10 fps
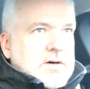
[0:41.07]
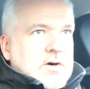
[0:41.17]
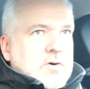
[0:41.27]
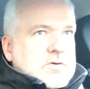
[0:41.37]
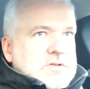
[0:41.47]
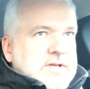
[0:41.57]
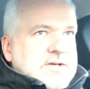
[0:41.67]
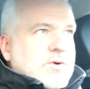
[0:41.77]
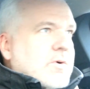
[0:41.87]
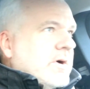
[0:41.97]
octa
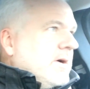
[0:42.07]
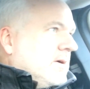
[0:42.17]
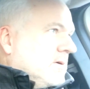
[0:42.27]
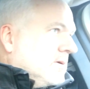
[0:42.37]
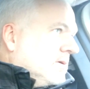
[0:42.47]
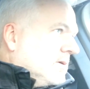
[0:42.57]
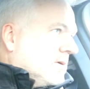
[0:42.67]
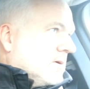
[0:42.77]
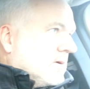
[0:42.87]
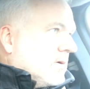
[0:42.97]
core,
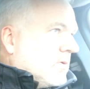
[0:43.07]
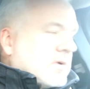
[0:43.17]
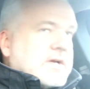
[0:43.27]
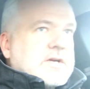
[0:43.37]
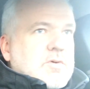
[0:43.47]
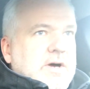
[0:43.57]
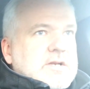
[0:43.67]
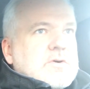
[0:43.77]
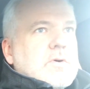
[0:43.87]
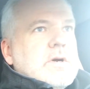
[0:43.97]
only
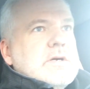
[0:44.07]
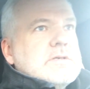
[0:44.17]
quad core.